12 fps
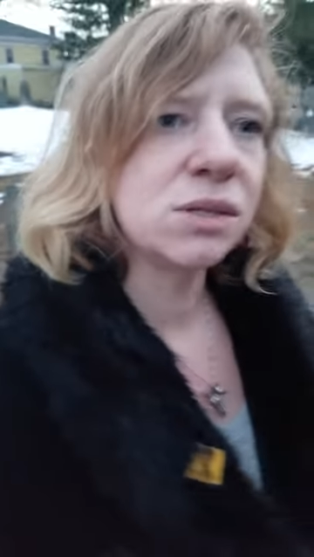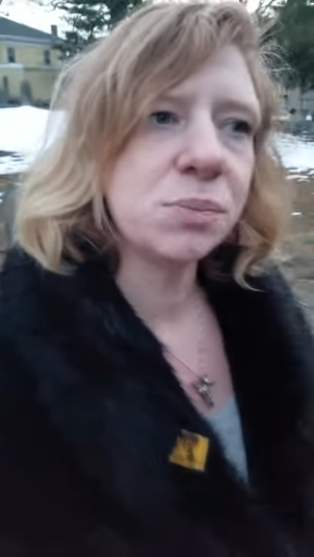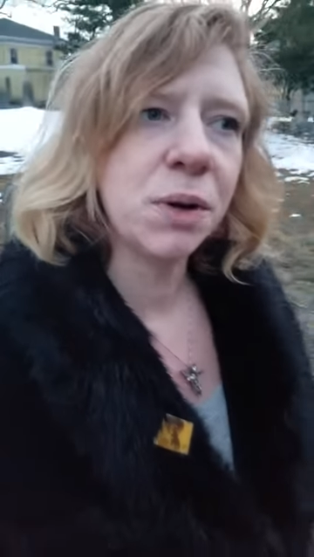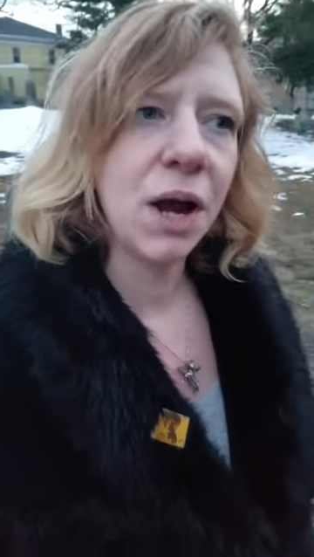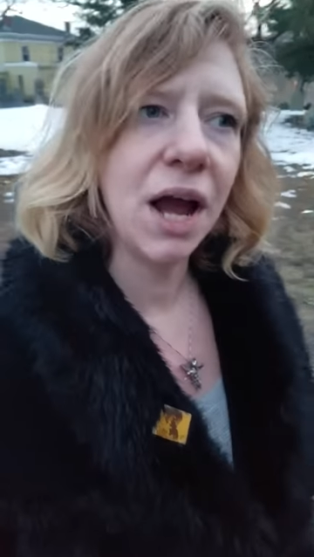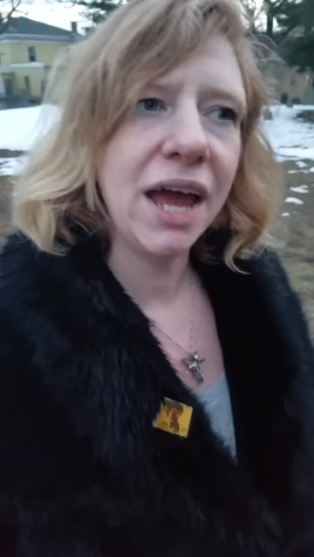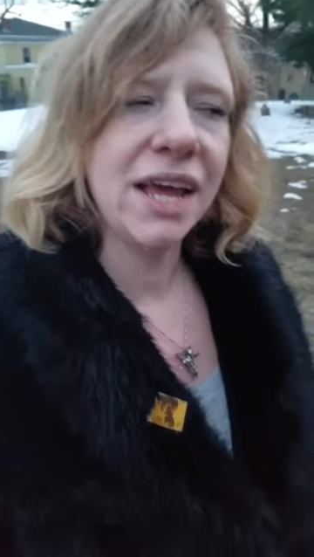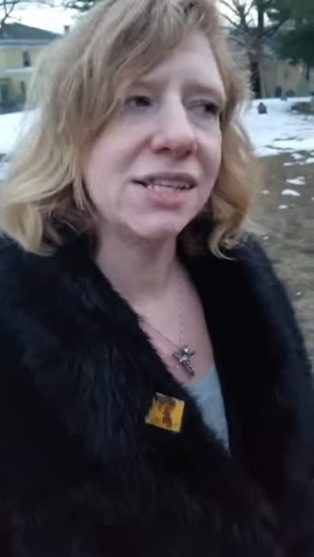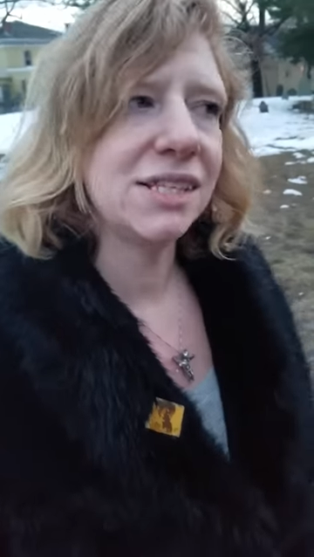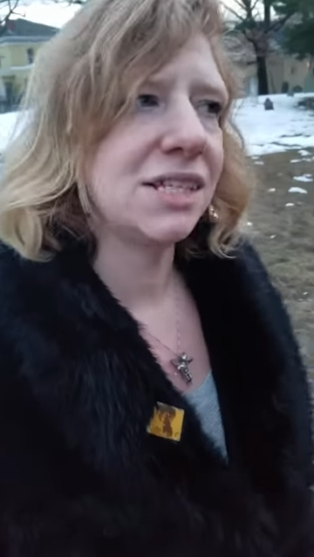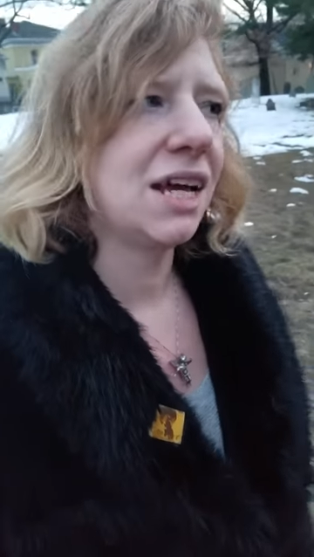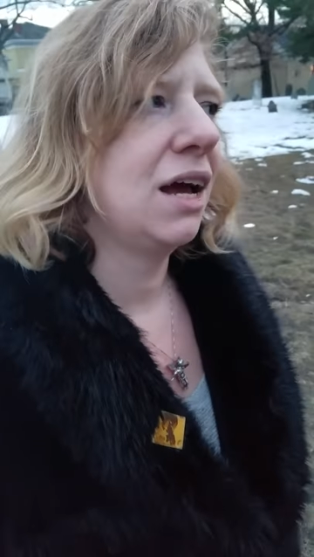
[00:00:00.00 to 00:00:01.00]

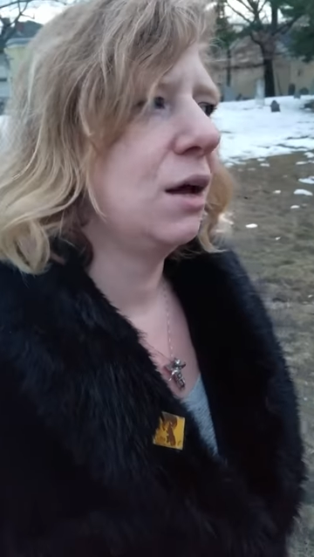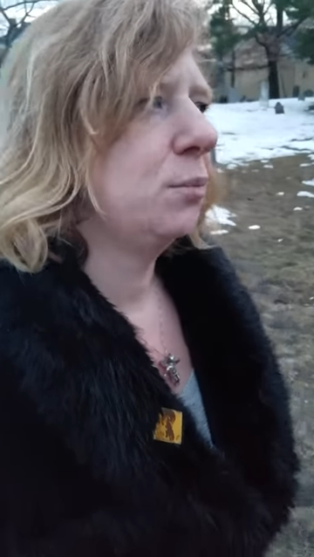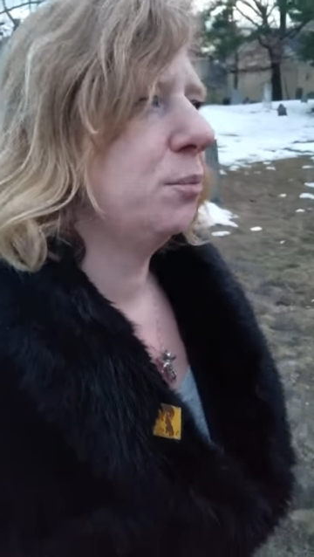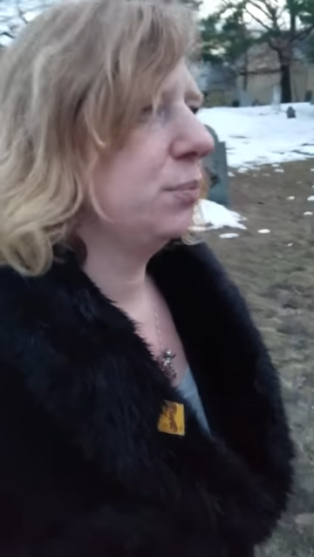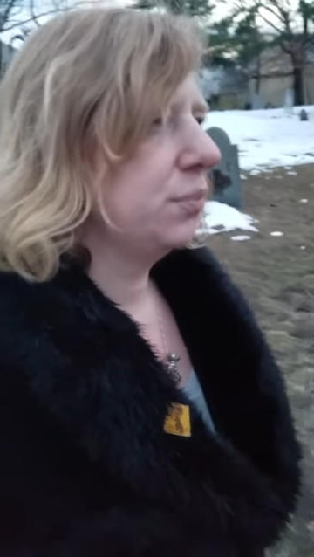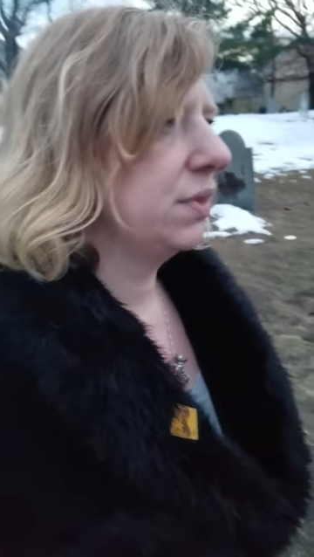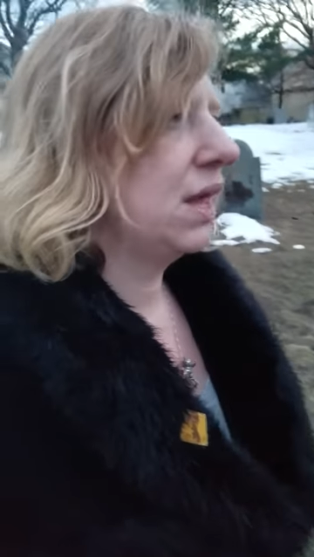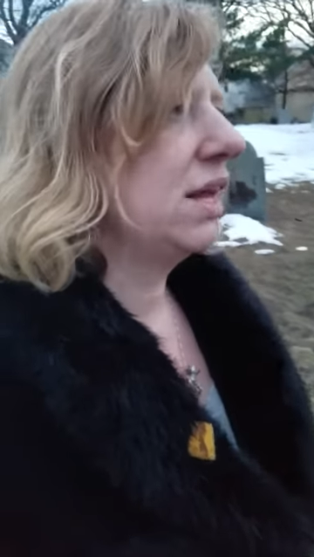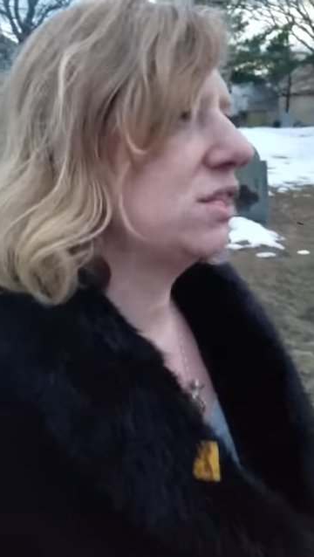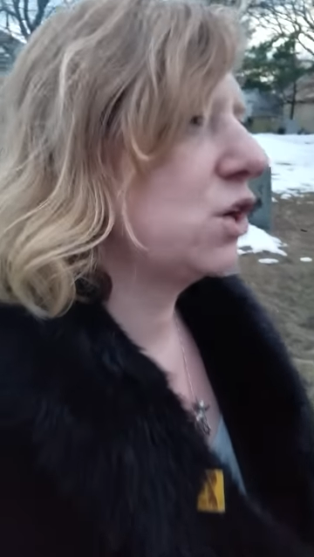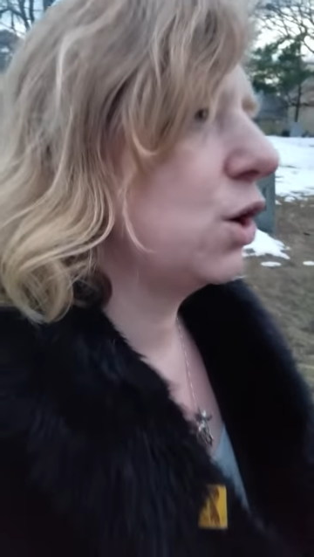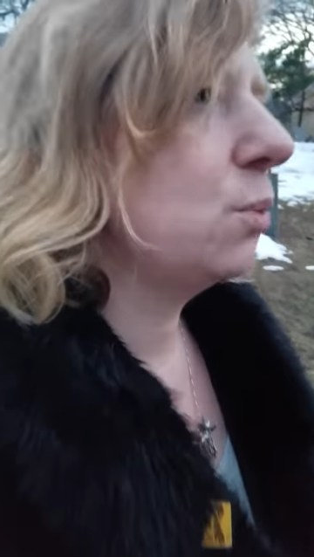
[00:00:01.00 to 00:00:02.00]
surprised um,
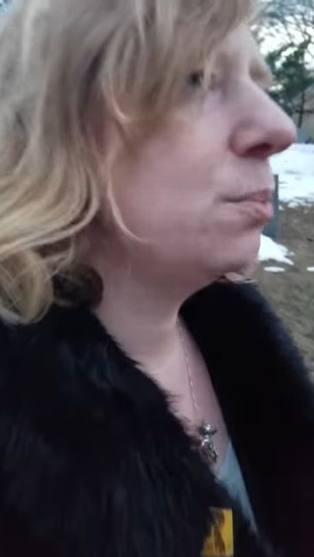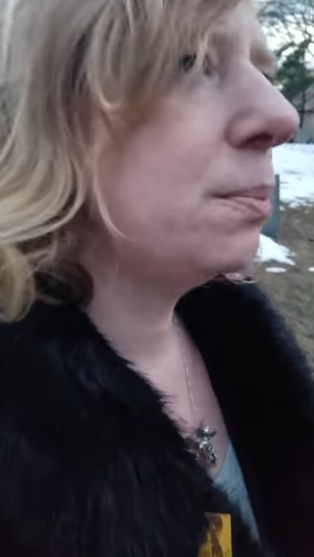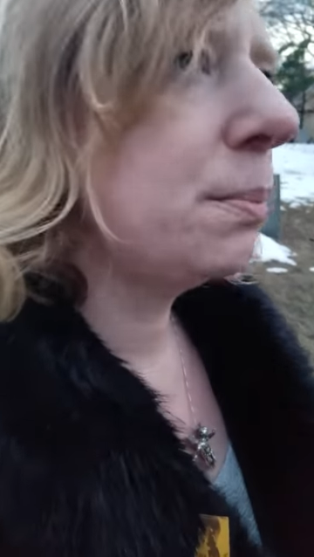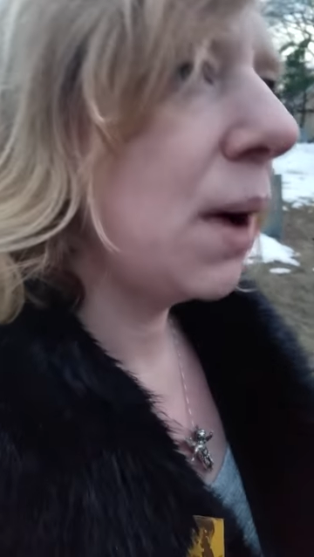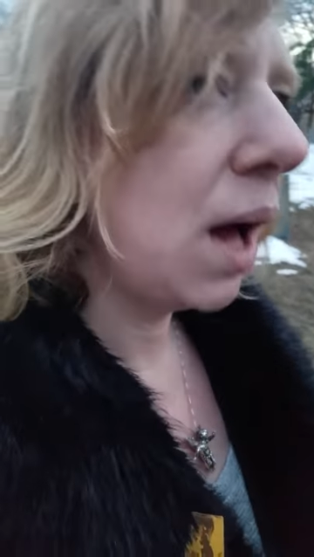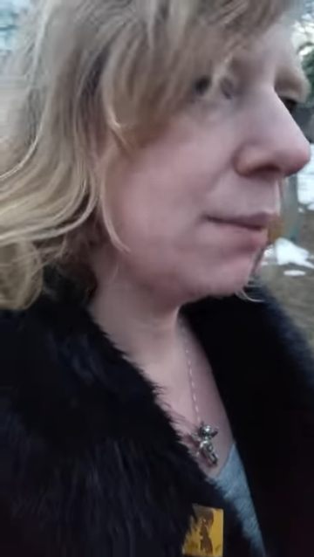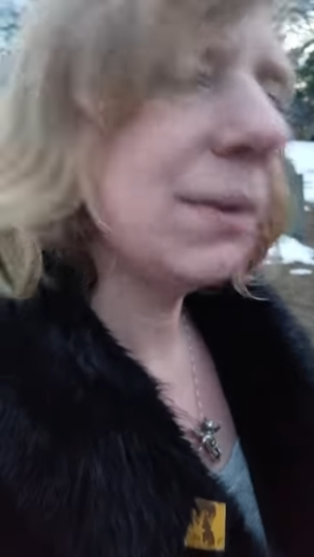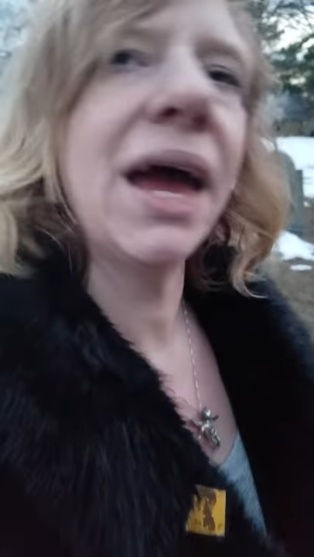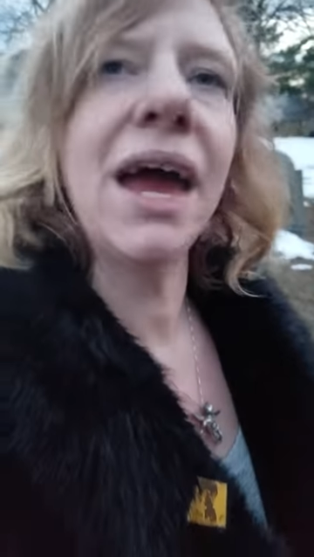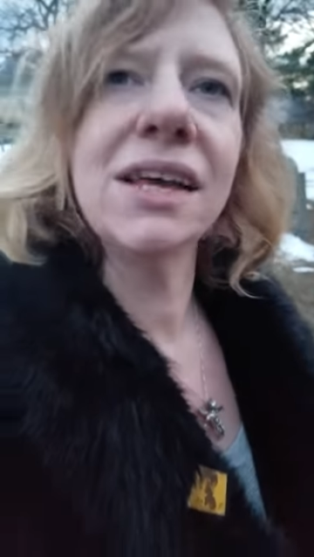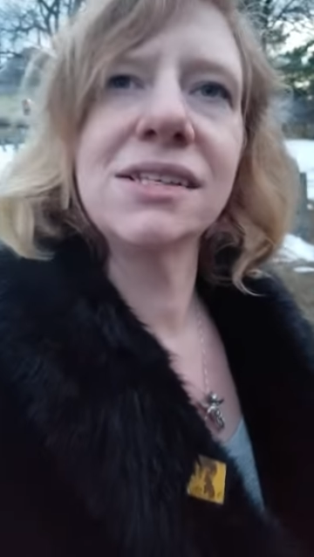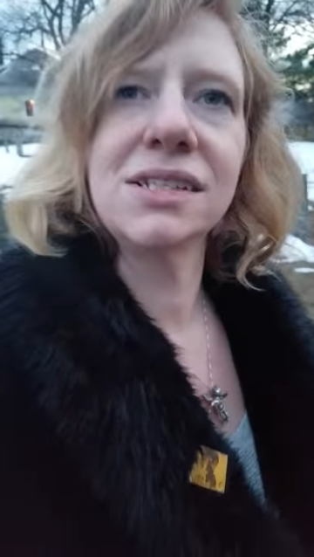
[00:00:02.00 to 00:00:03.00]
that
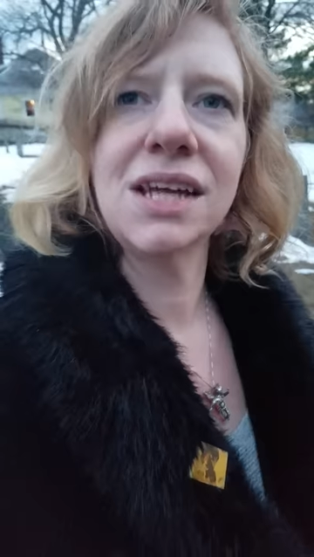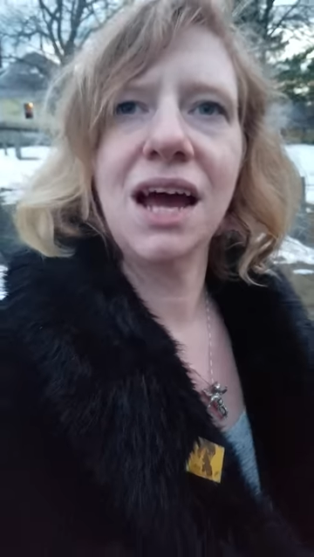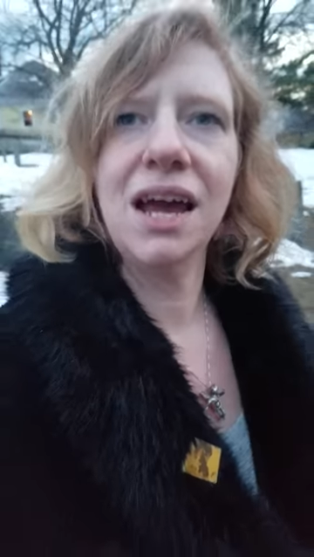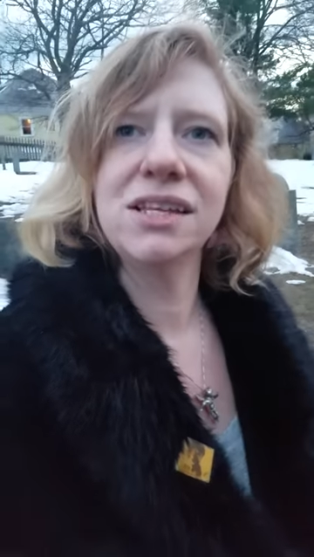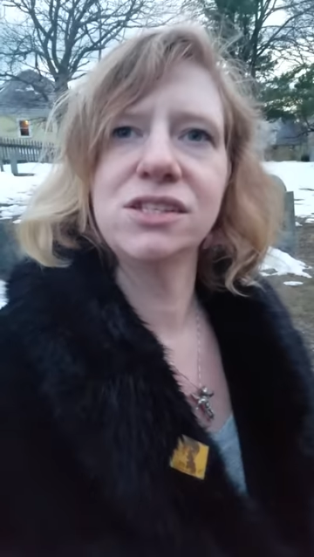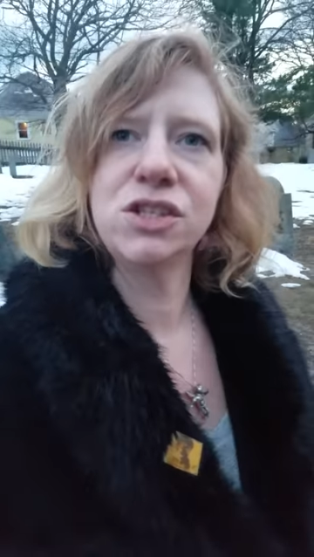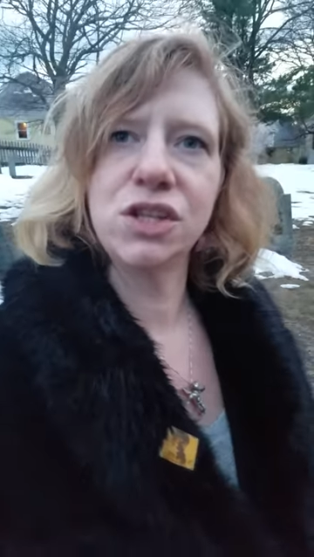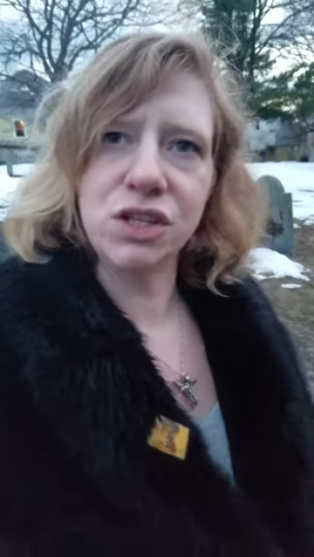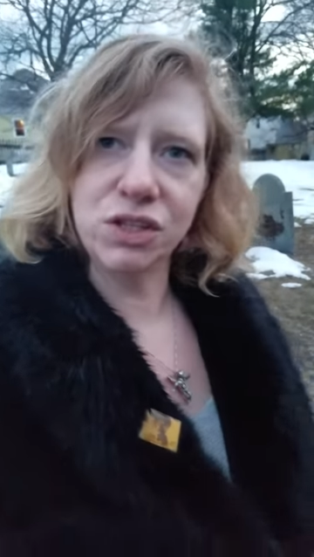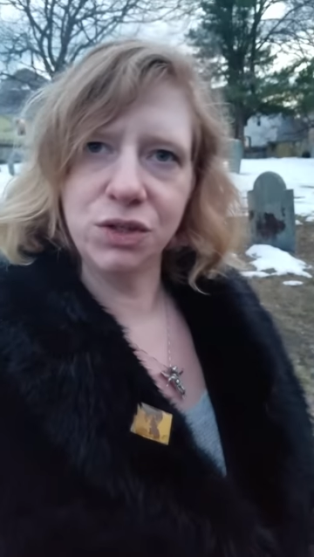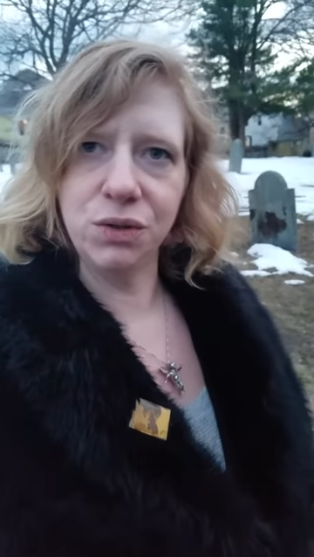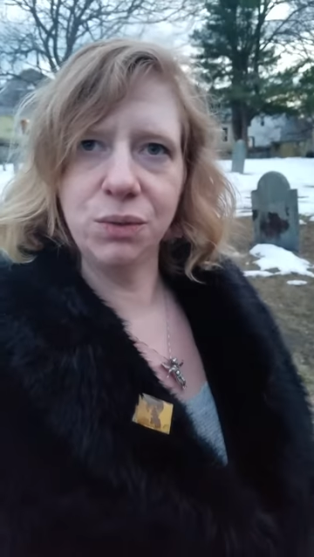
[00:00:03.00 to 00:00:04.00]
Obama has ties to the
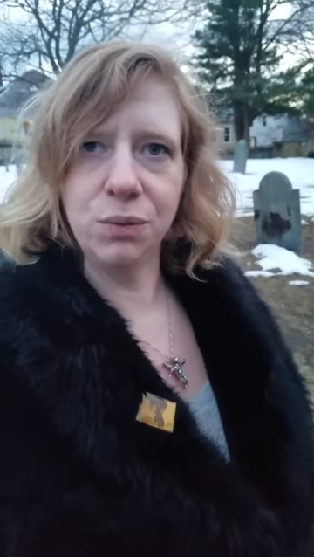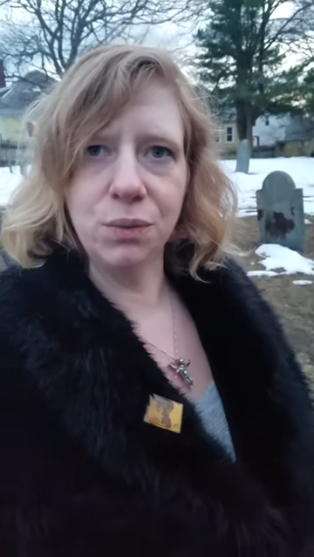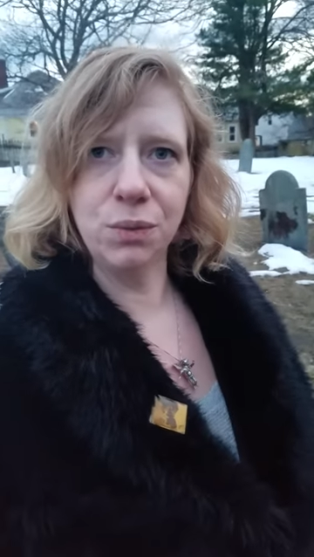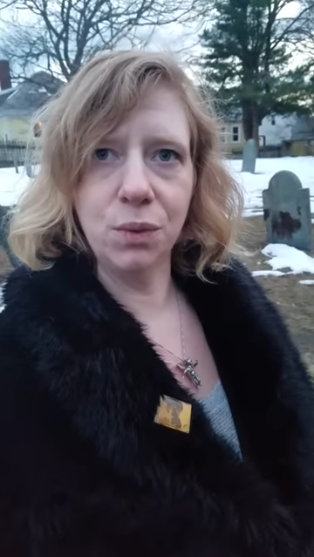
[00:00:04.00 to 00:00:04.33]
New